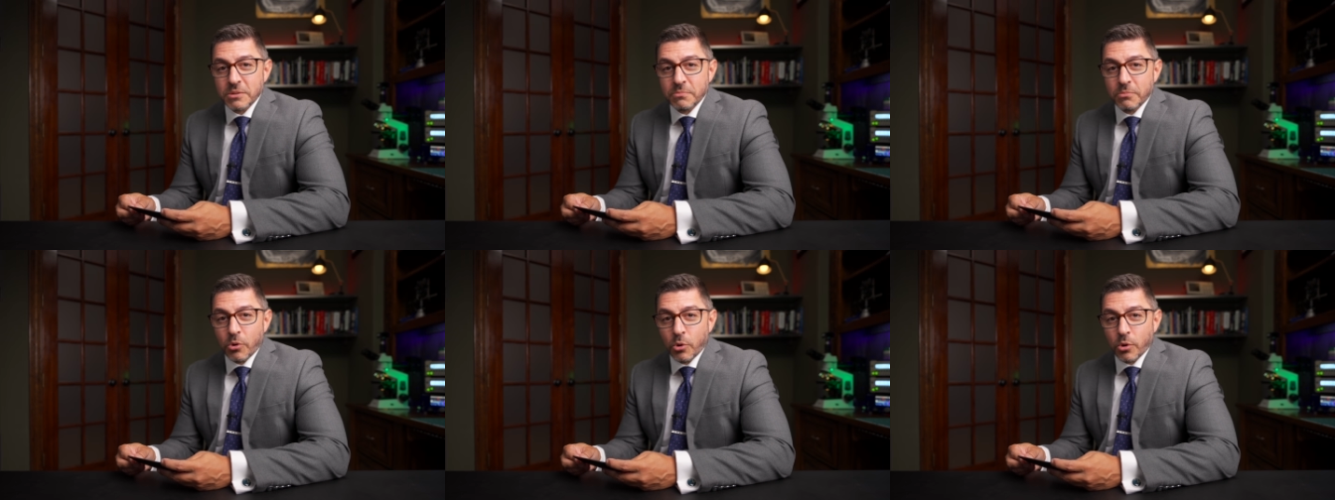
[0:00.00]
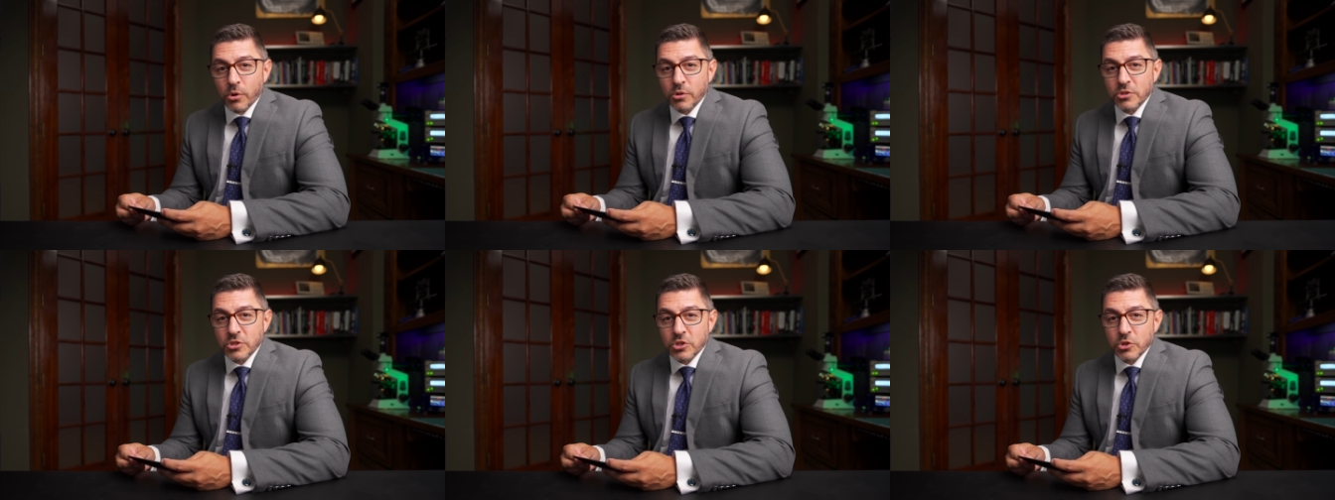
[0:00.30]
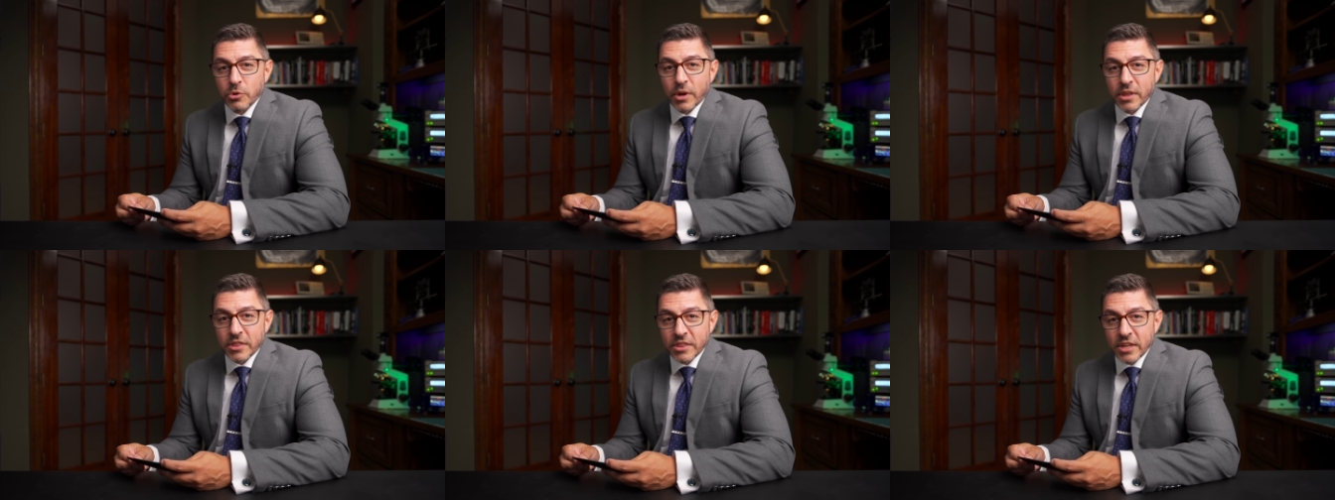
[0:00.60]
important
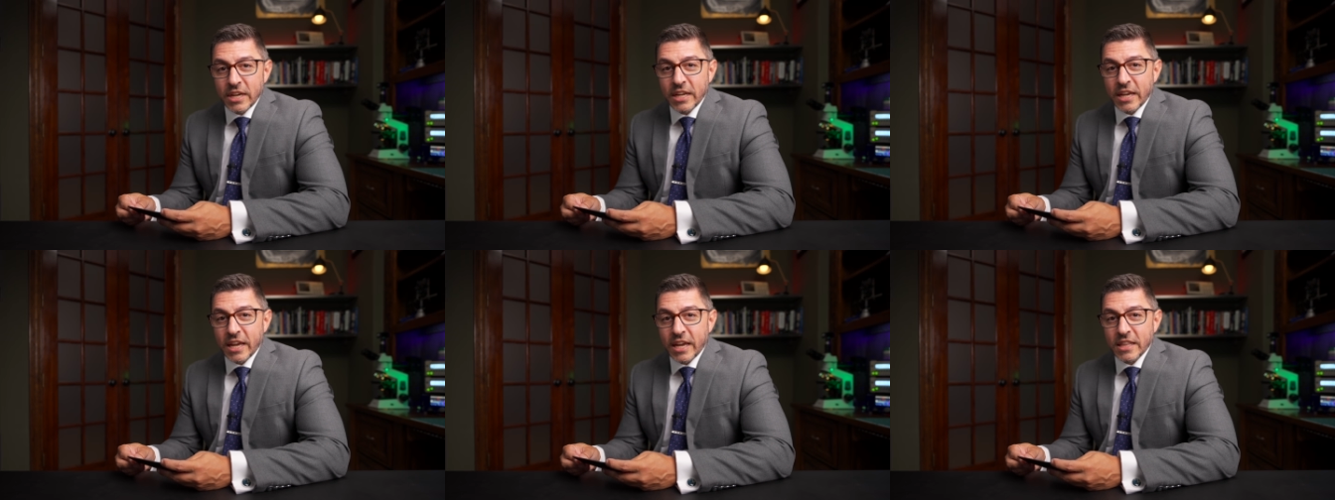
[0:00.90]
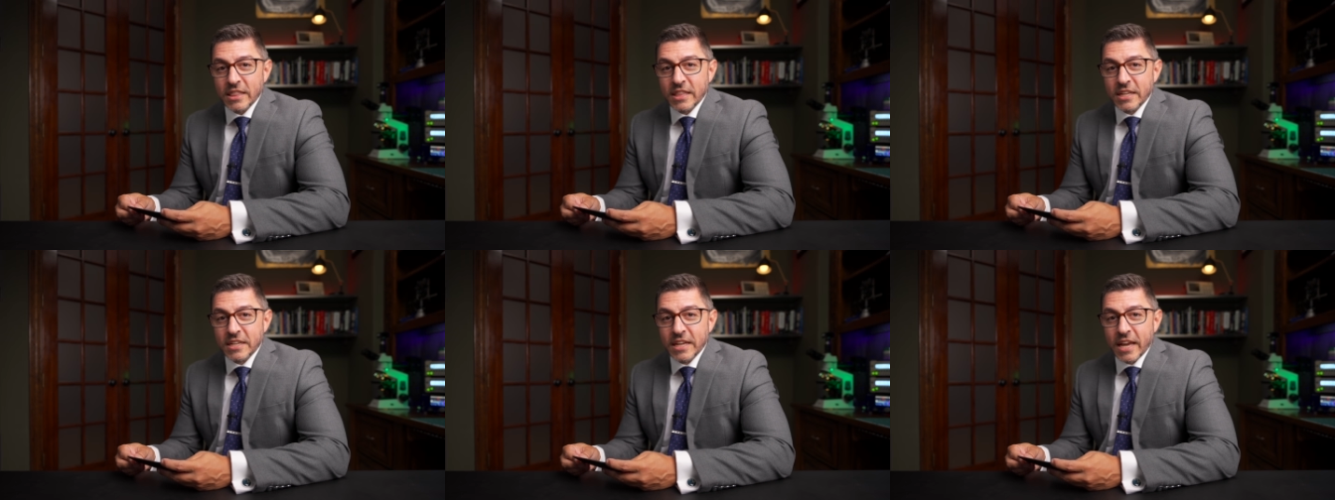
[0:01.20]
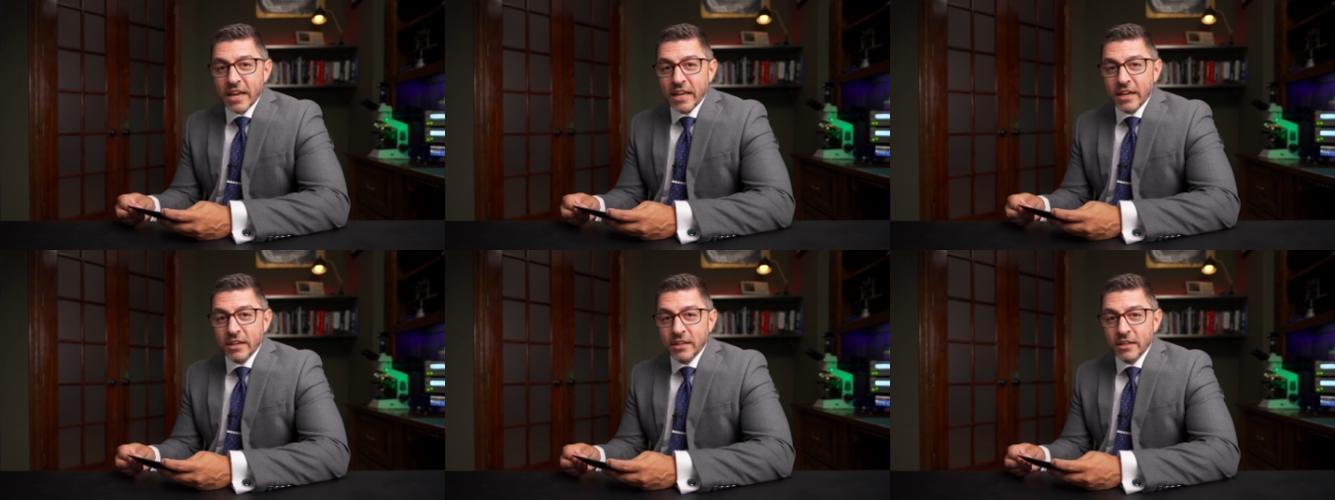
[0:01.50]
to authenticate the
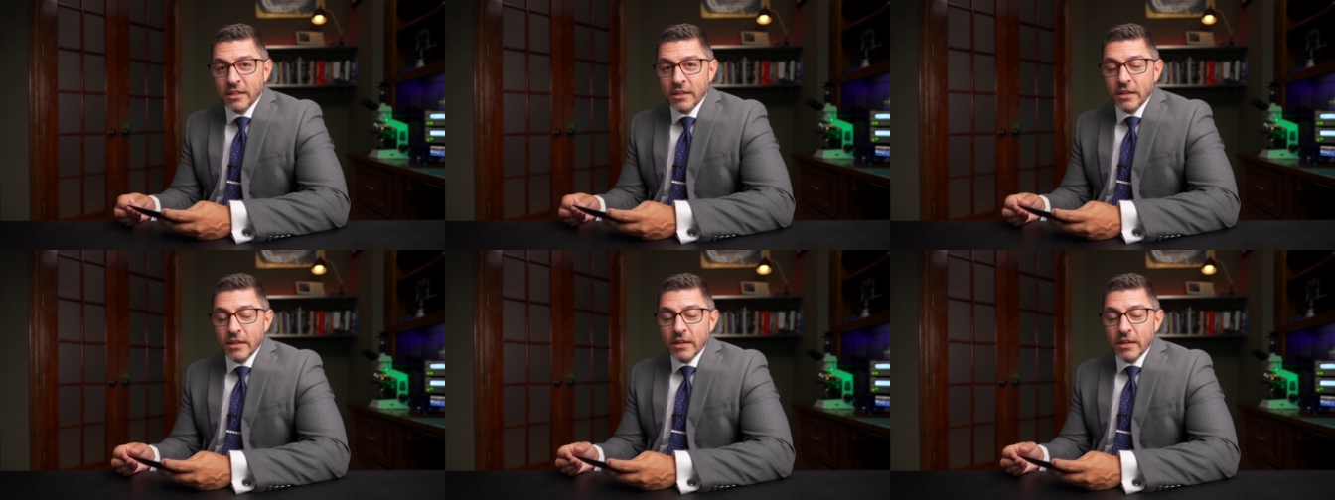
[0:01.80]
data